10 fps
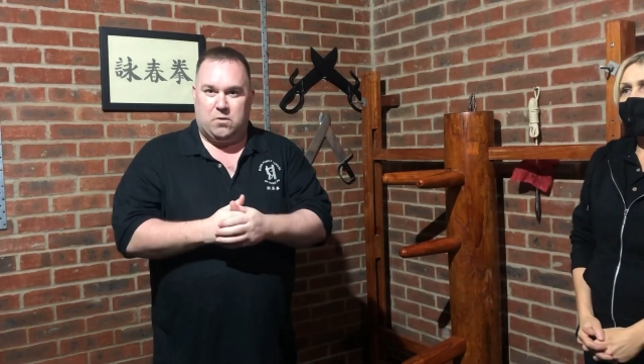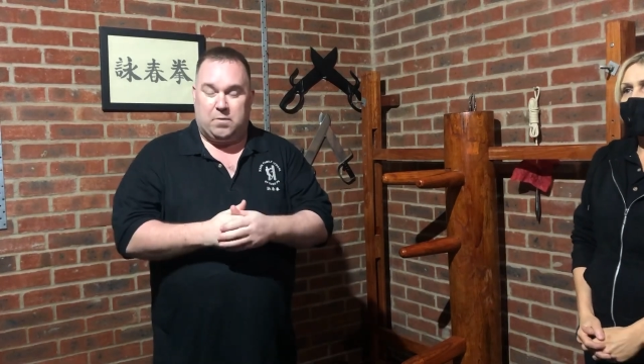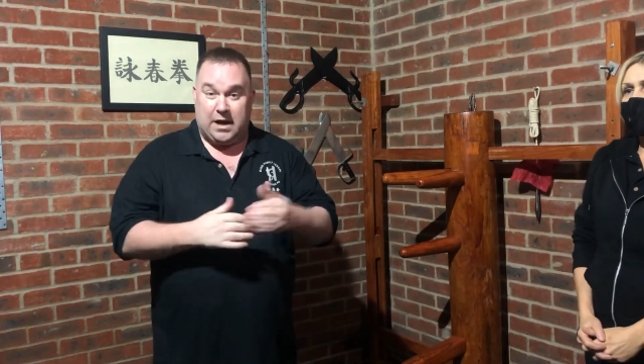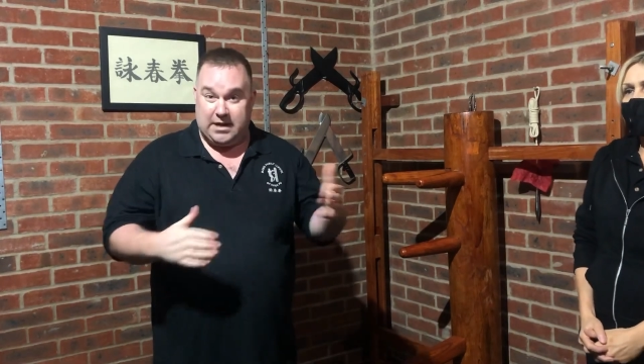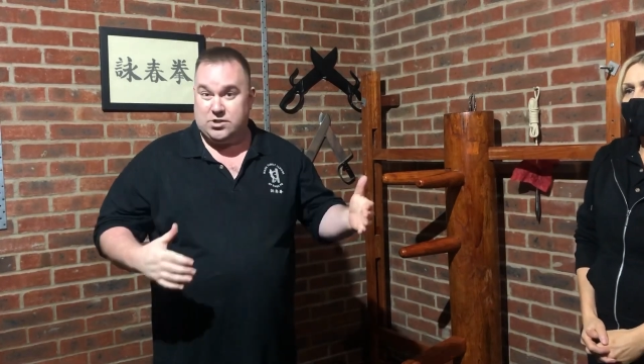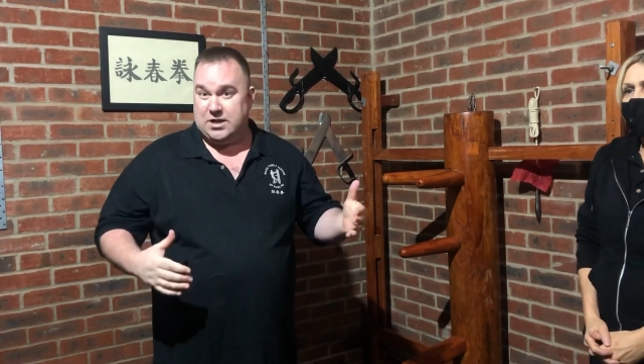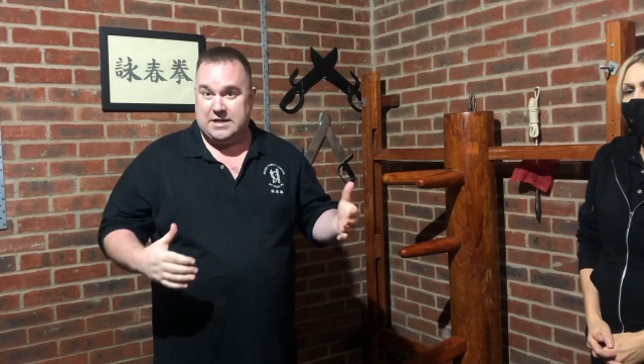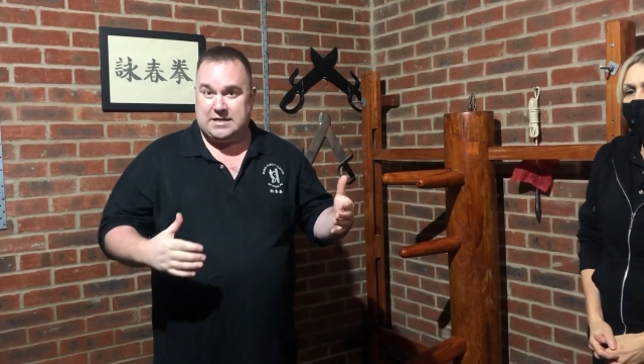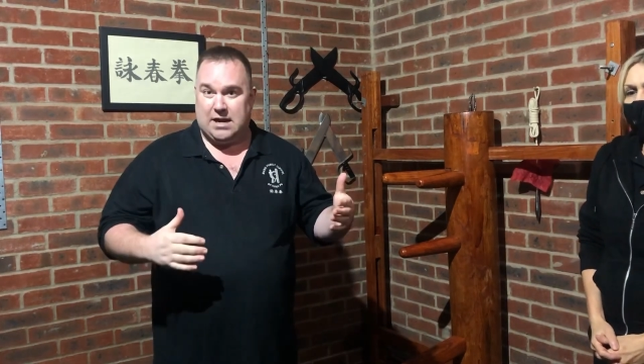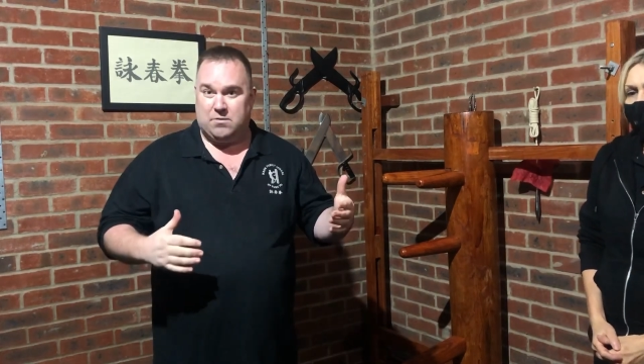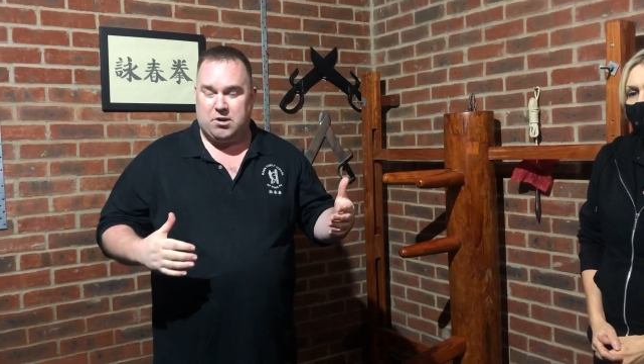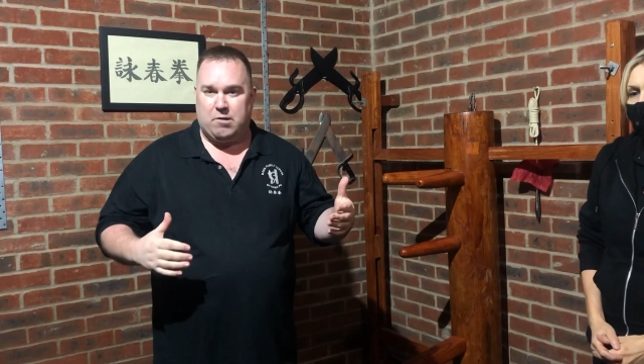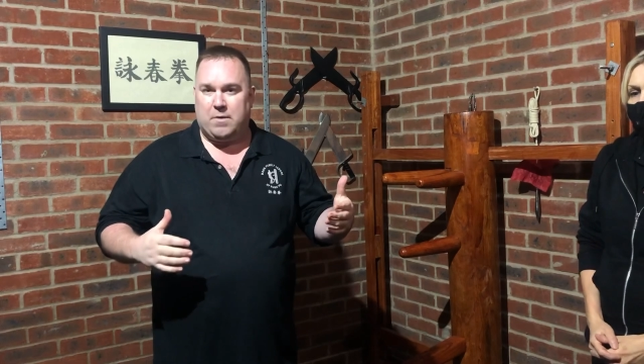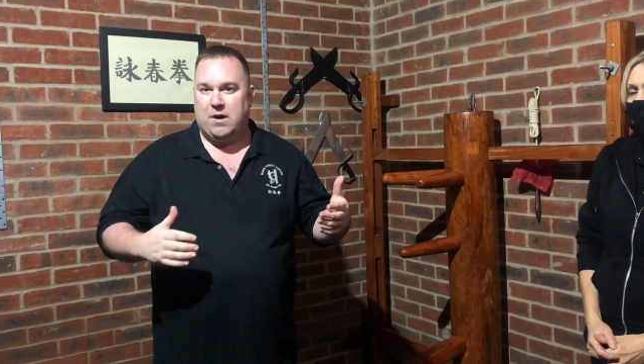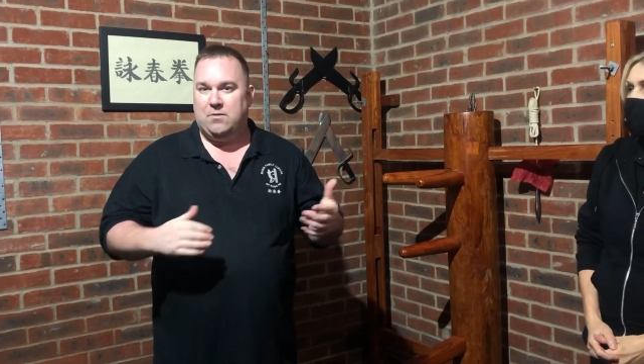playing Chi Sau with your
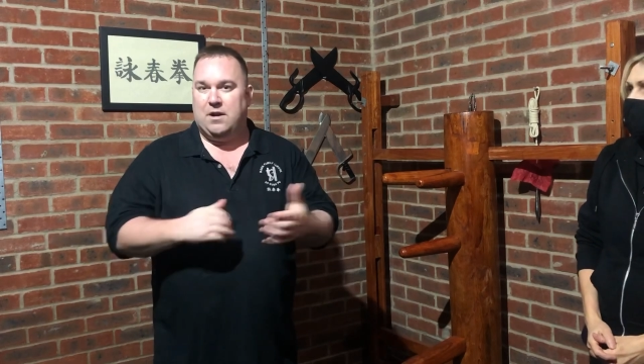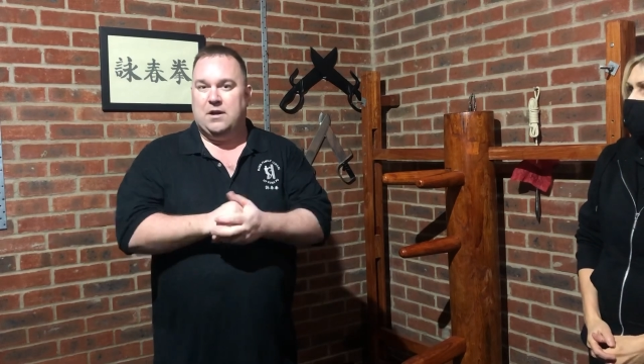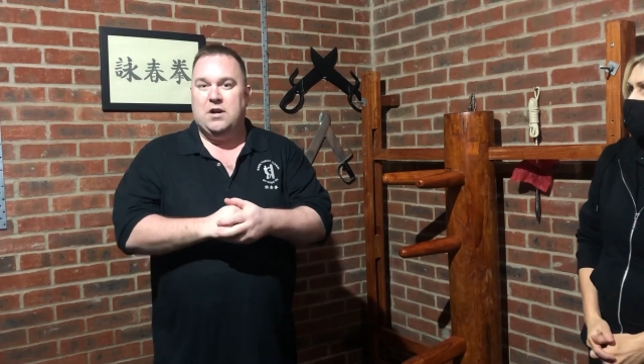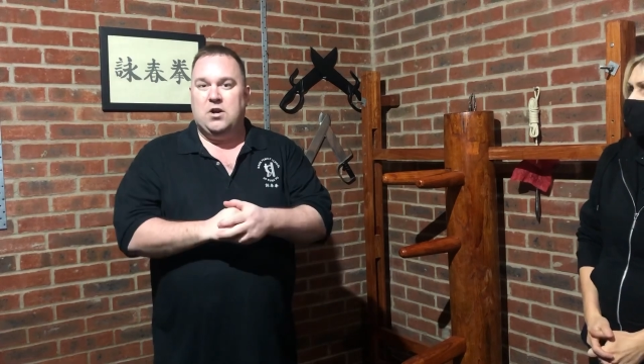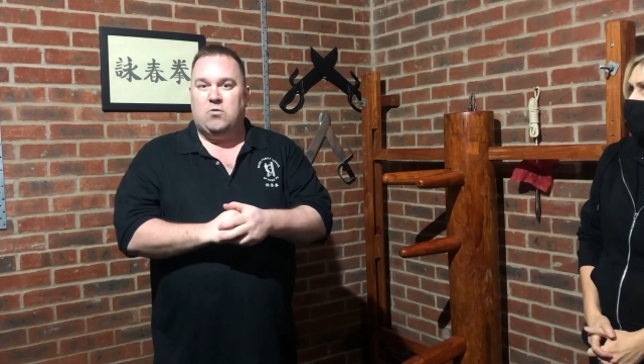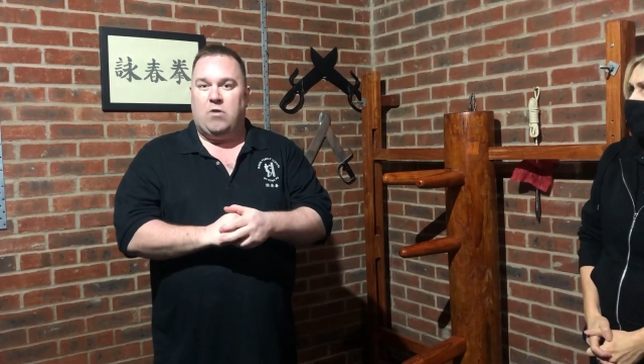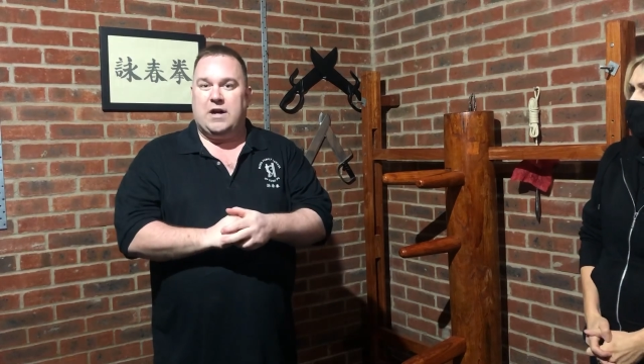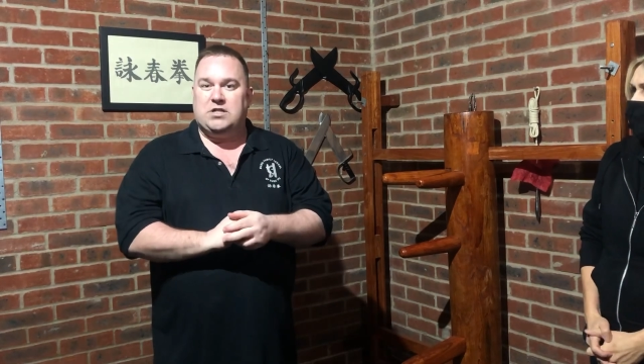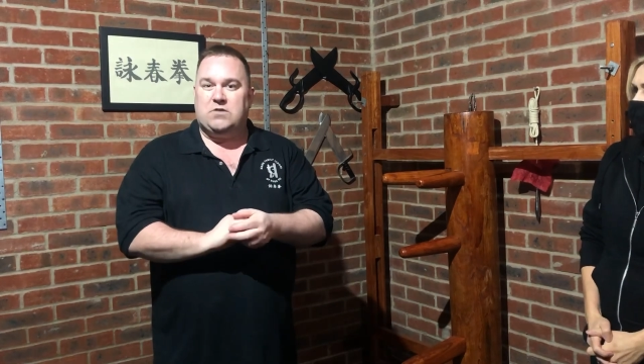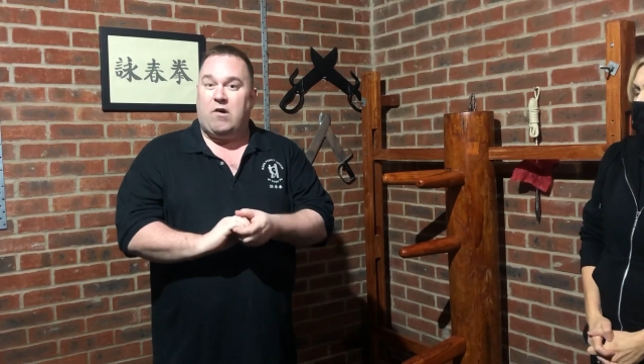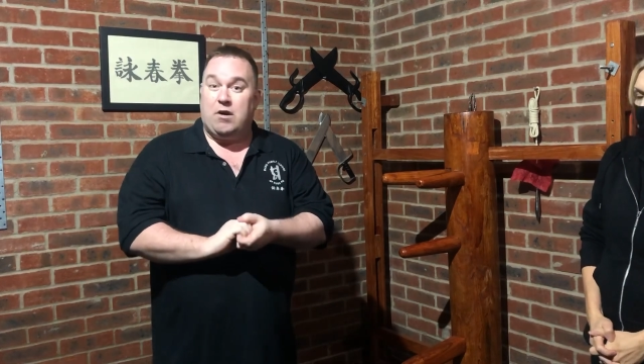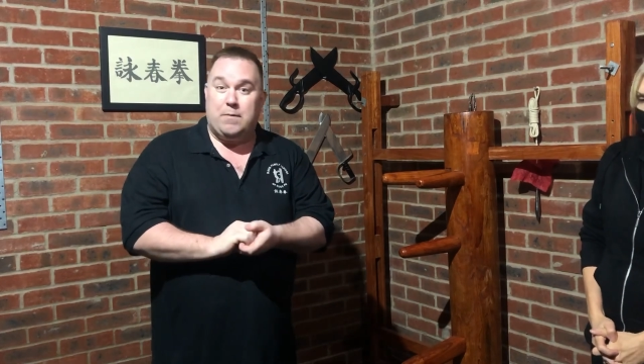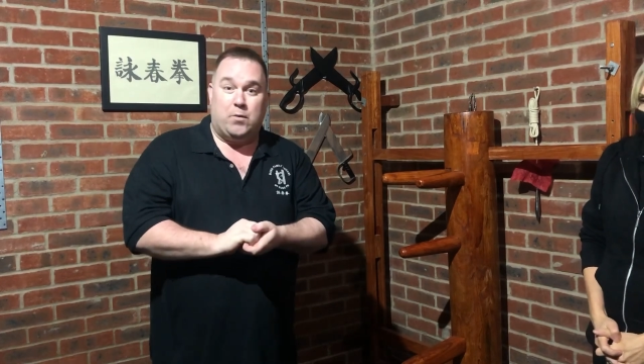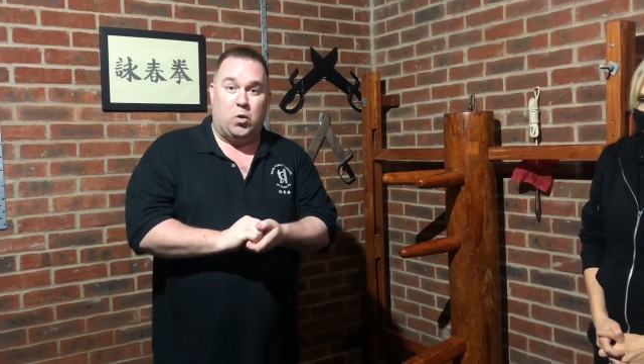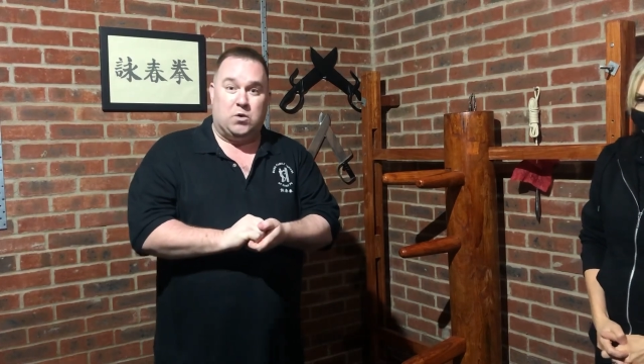opponent. Range is very
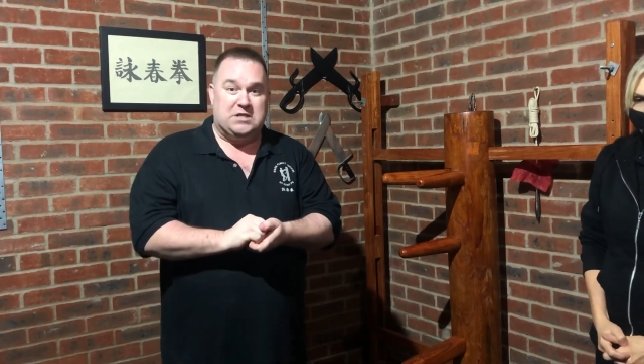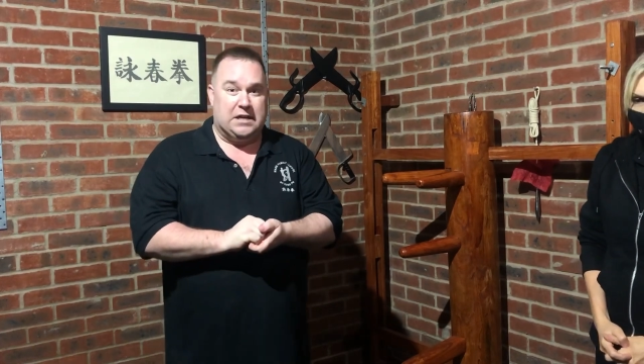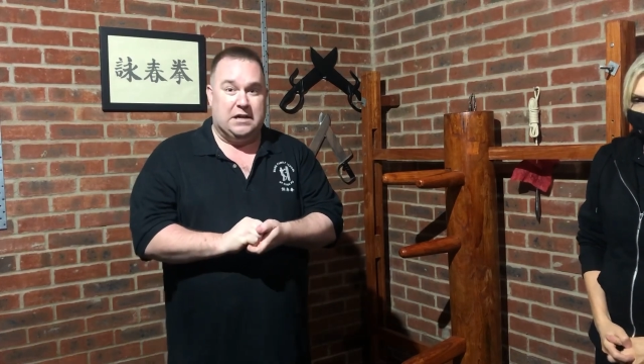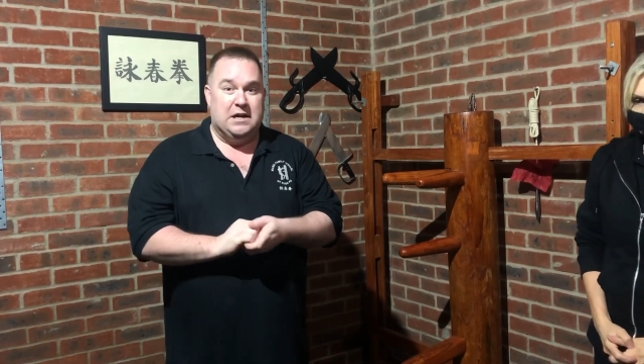important,